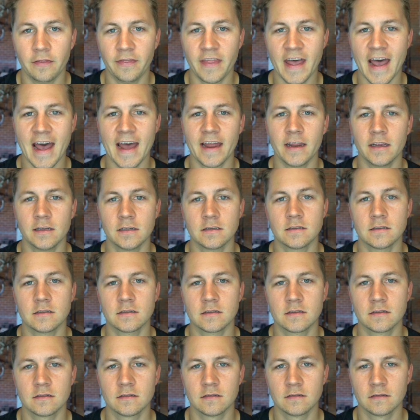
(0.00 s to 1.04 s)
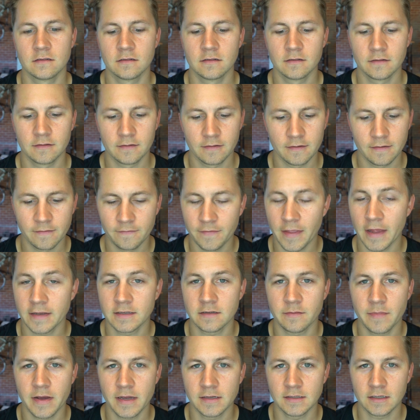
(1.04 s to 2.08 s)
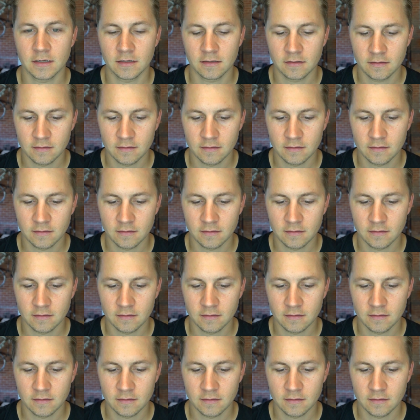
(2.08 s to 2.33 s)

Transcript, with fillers: that is that's amazing.